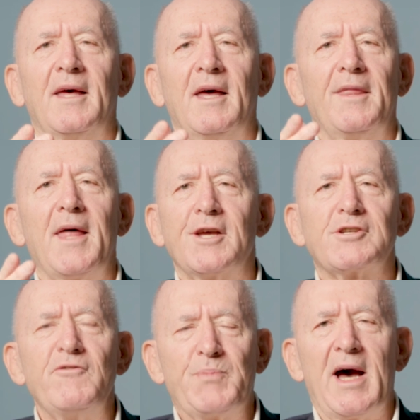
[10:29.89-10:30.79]
uh,
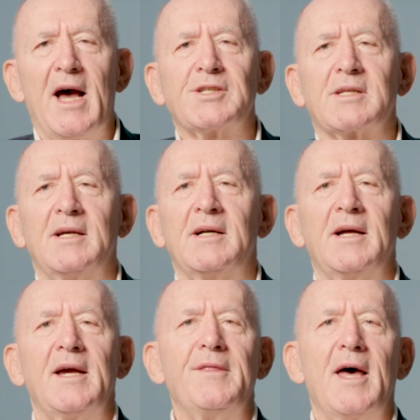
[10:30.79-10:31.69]
those who passed
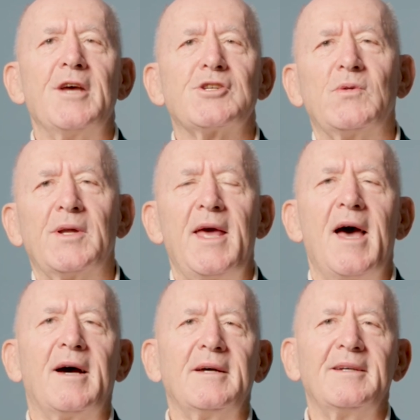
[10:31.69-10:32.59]
and those who are
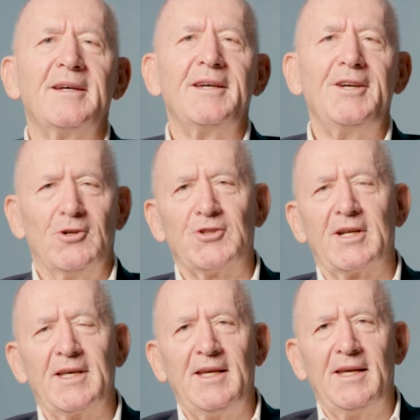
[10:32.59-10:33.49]
now
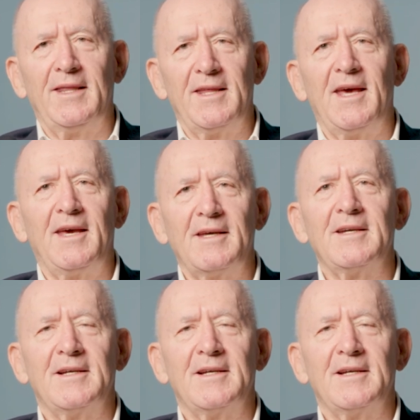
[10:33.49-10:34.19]
elderly in their